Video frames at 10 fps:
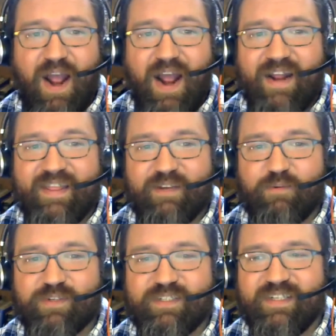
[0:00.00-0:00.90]
I think
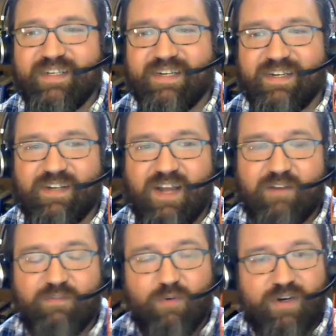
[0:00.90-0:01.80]
we're seeing a lot
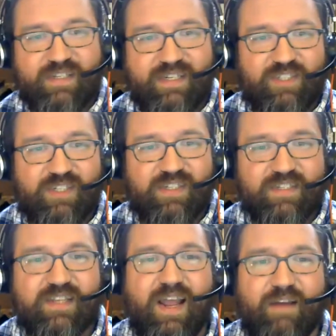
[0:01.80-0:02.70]
of
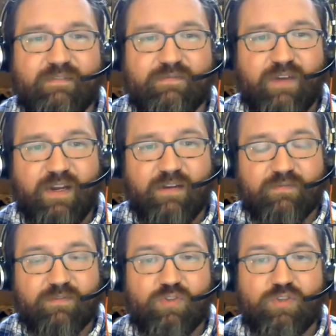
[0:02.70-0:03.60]
organizations have
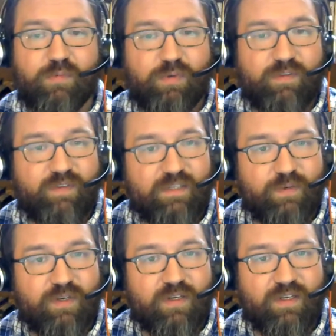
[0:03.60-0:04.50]
trouble with
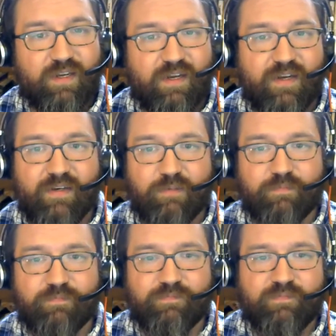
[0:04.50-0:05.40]
Facebook,
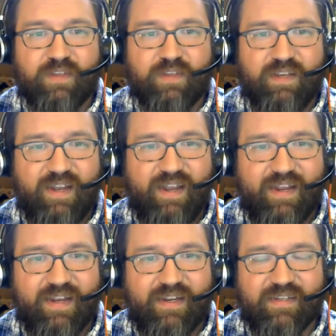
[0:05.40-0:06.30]

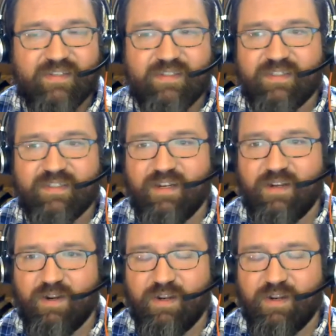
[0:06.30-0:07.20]
and
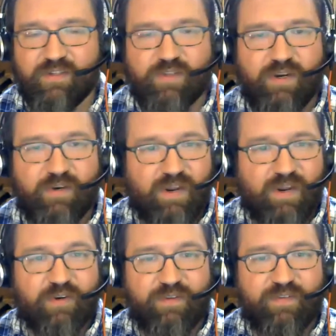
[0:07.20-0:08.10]
so I
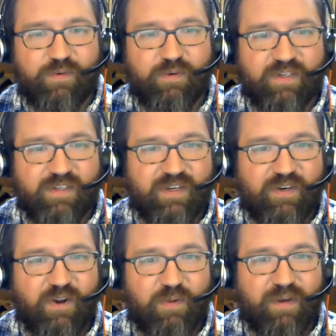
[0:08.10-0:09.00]
don't know if you want to talk at
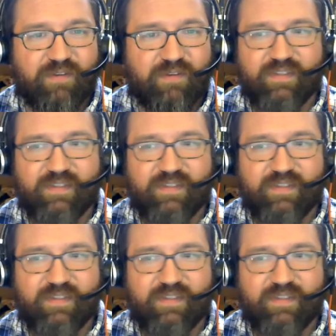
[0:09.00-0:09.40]
all about